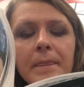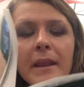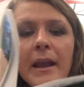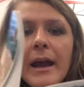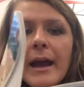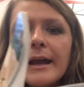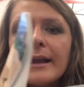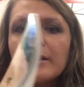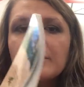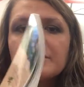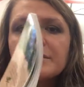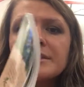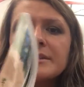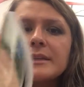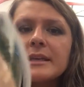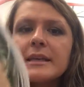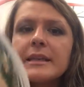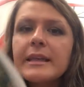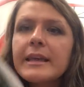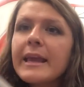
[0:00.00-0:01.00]
I don't
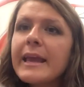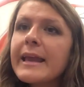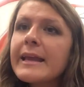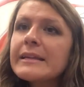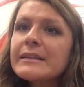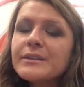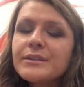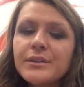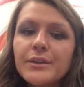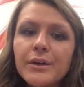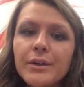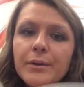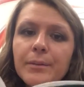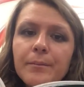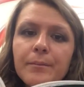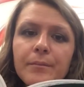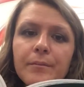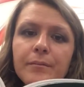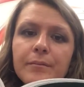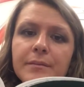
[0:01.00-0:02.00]
see the answer,
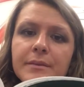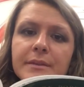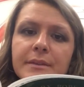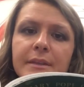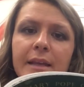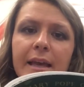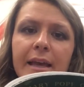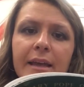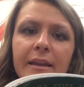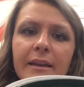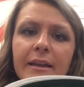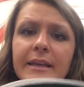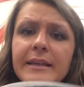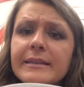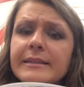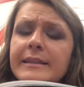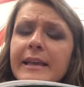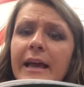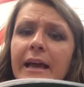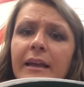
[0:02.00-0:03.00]
he
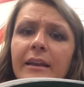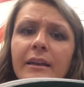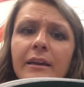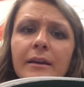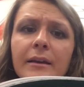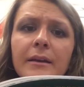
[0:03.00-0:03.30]
said.